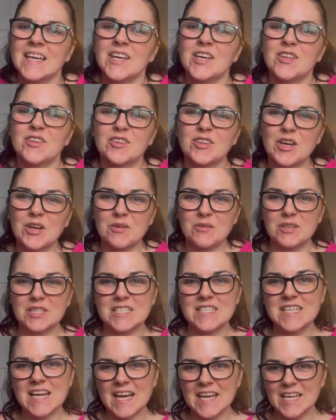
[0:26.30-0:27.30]
So
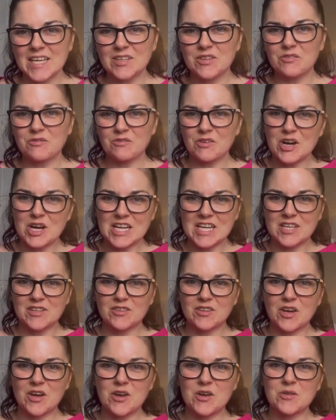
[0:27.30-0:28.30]
today is a Friday
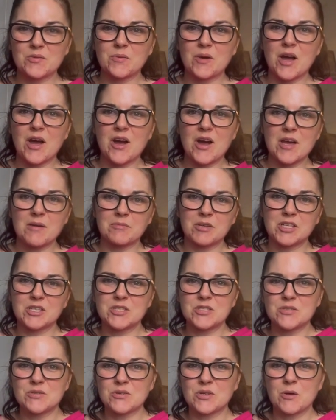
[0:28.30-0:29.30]
Sews where I am going
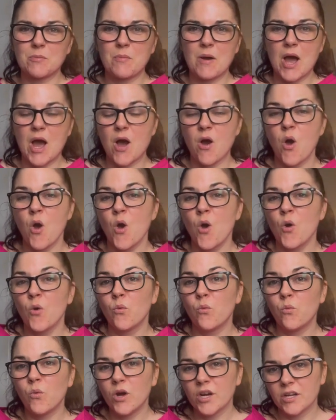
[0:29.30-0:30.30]
to talk about
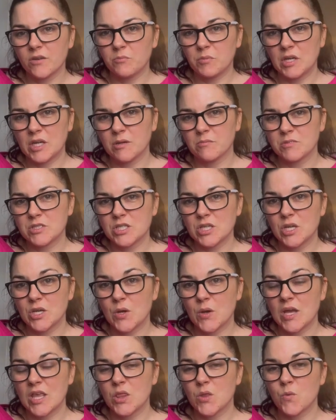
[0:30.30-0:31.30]
what I've been up
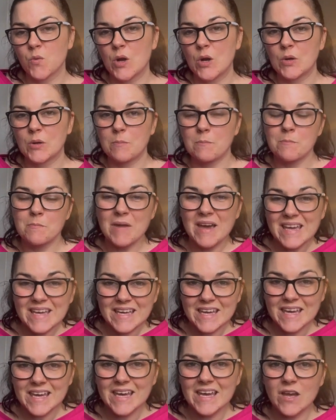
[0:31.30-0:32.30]
to in the world of
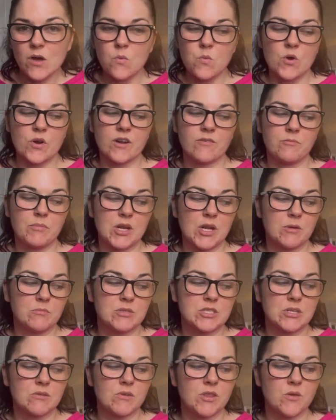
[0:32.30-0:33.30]
making, what I've been up
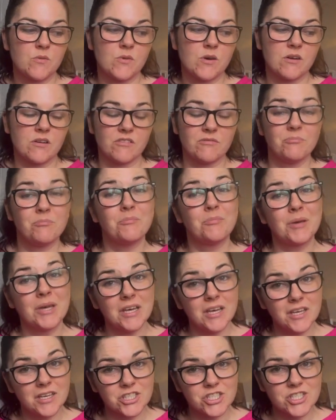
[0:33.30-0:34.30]
to in the world of
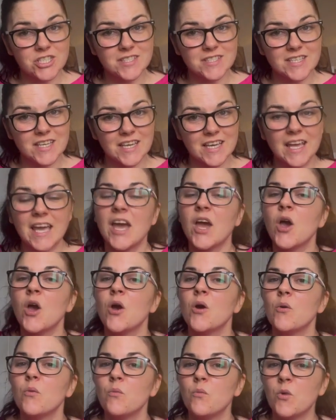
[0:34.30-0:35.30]
purchasing,
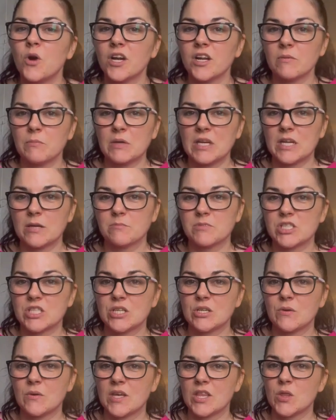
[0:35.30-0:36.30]
and what I've been up
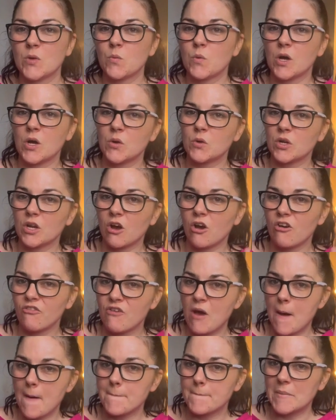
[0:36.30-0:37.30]
to in the world
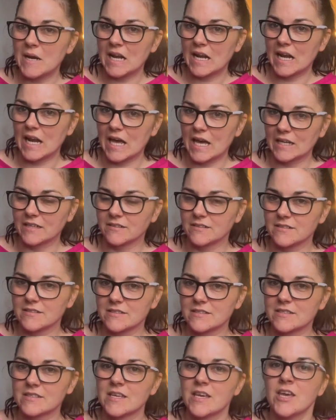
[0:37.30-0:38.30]
of
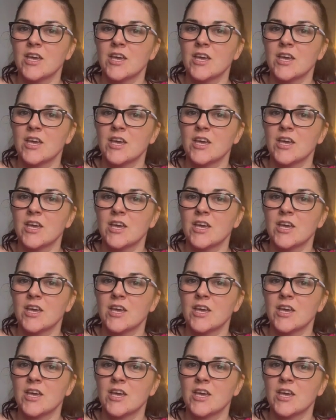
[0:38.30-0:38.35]
plans.